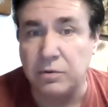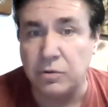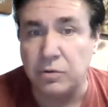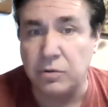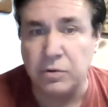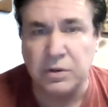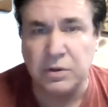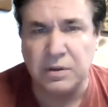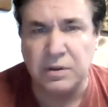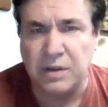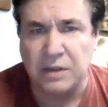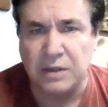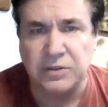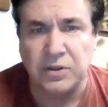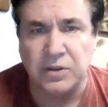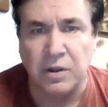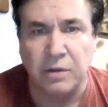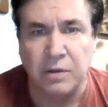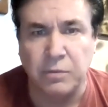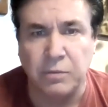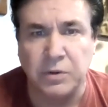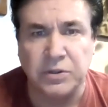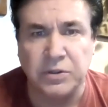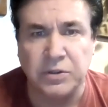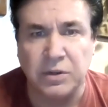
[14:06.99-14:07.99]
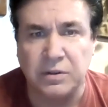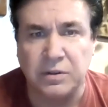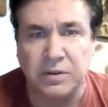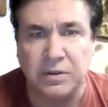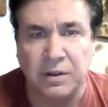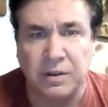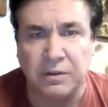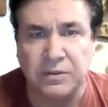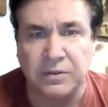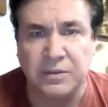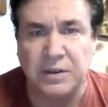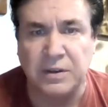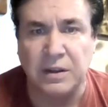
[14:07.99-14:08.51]
Who did that song? Was it
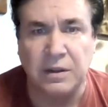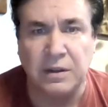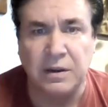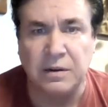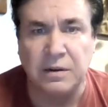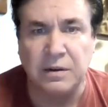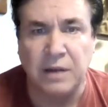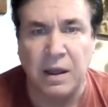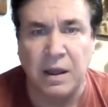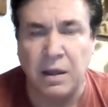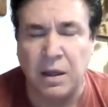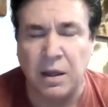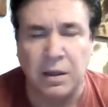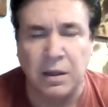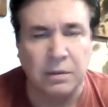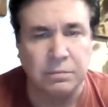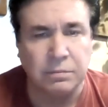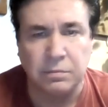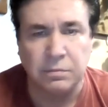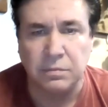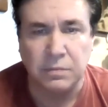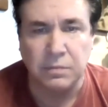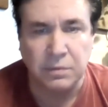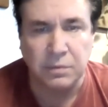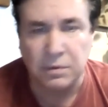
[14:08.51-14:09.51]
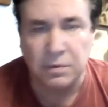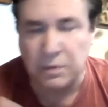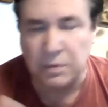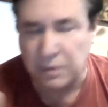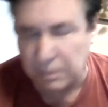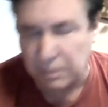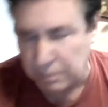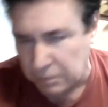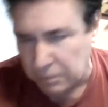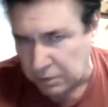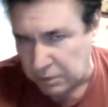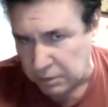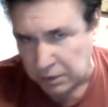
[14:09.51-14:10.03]
Steely
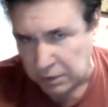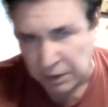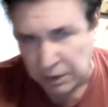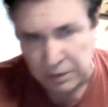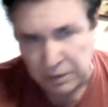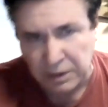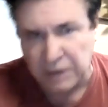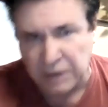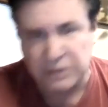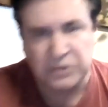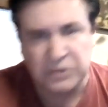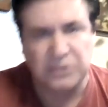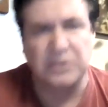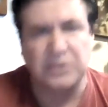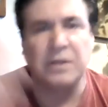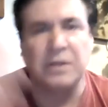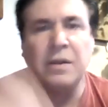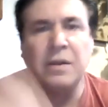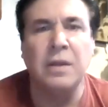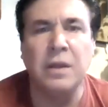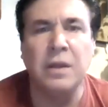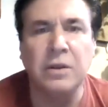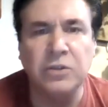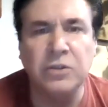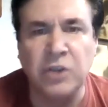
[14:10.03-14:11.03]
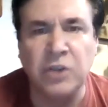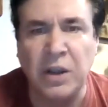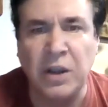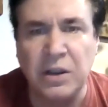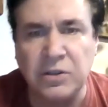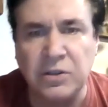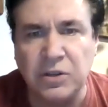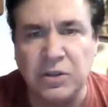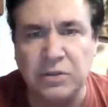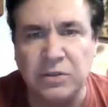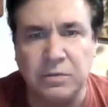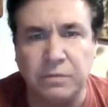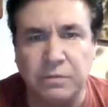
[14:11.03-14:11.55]
Nicks?
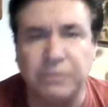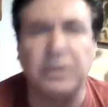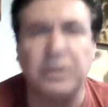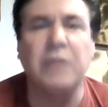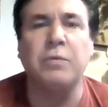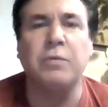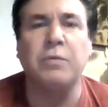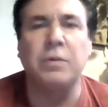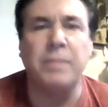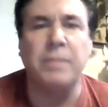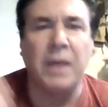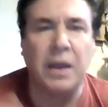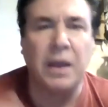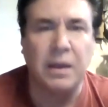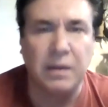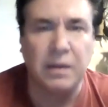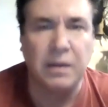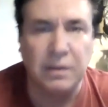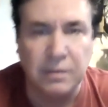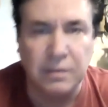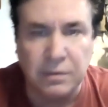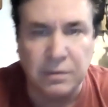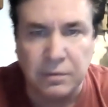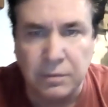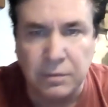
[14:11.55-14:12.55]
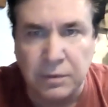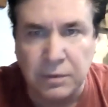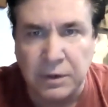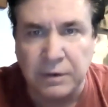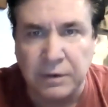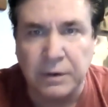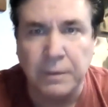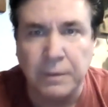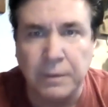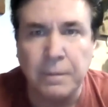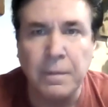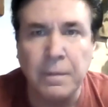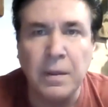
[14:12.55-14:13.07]
Changes, Fleetwood Mac, or
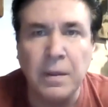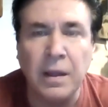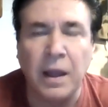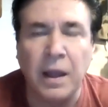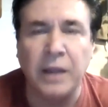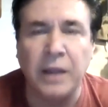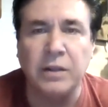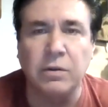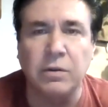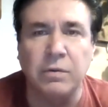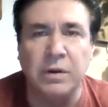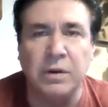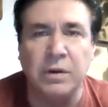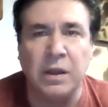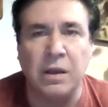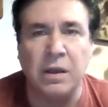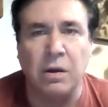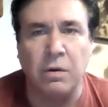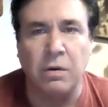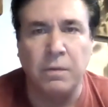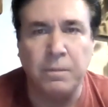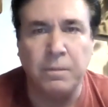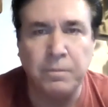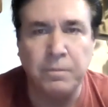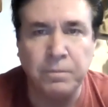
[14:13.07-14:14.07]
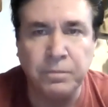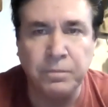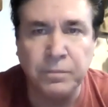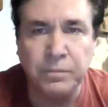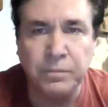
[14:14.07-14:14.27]
whatever? How you doing, Nico?